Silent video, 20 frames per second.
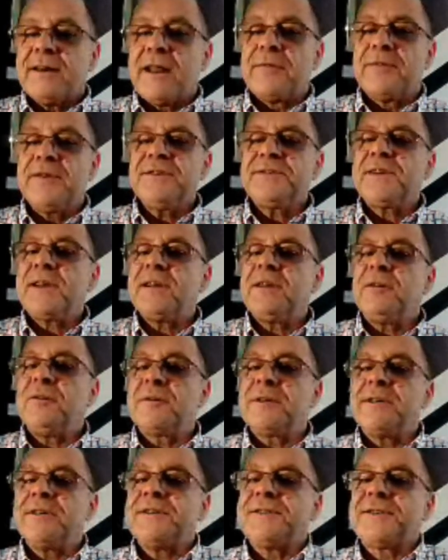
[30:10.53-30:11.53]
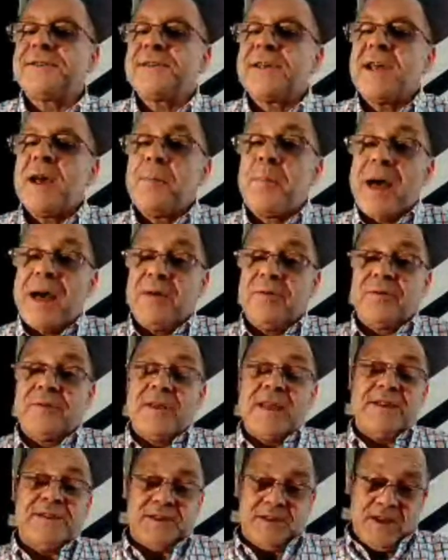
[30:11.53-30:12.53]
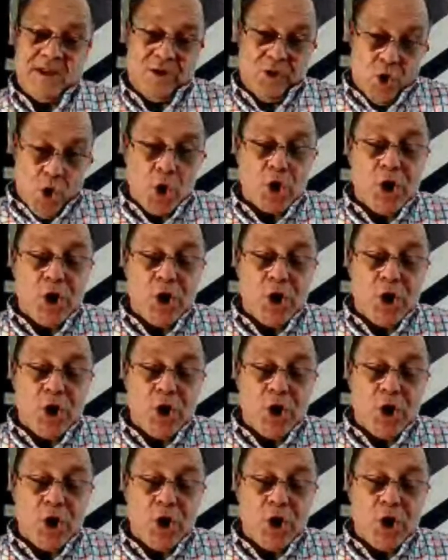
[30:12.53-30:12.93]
Now, this dialogue is about is uh,